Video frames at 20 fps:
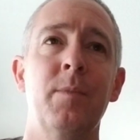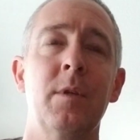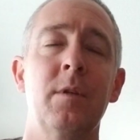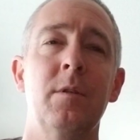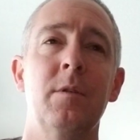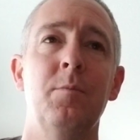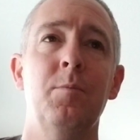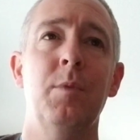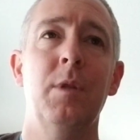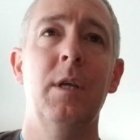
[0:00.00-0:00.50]
to
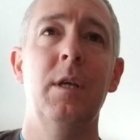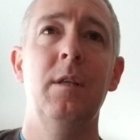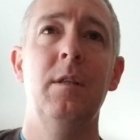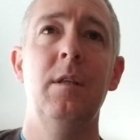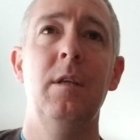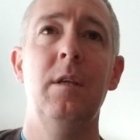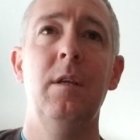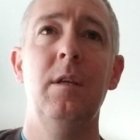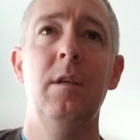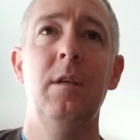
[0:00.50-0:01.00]
play
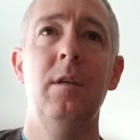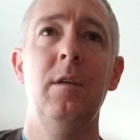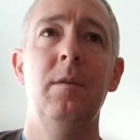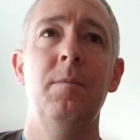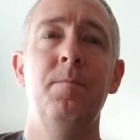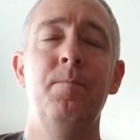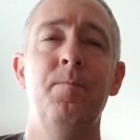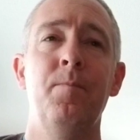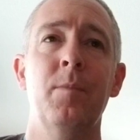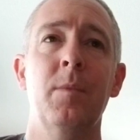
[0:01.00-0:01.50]
the
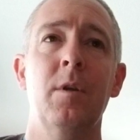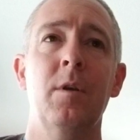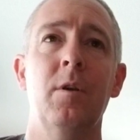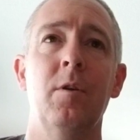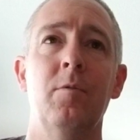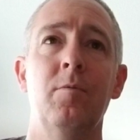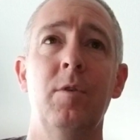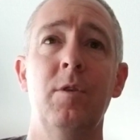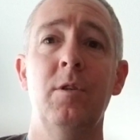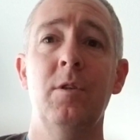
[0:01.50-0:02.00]

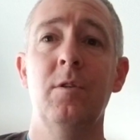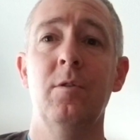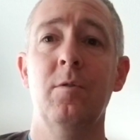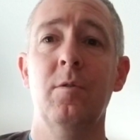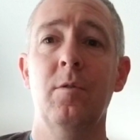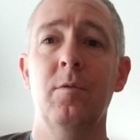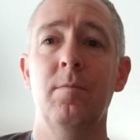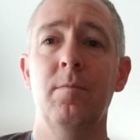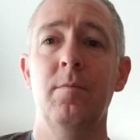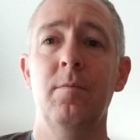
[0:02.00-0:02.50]
original
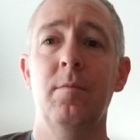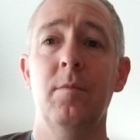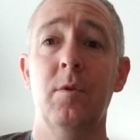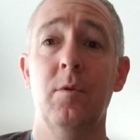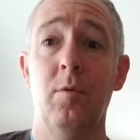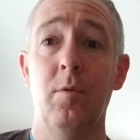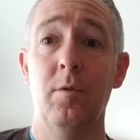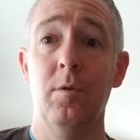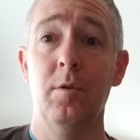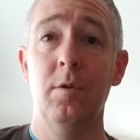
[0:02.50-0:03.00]

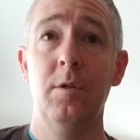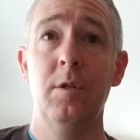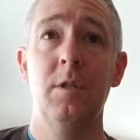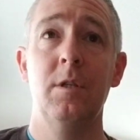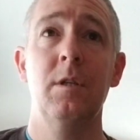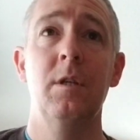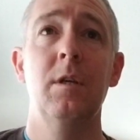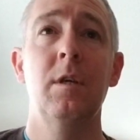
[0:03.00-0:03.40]
chords,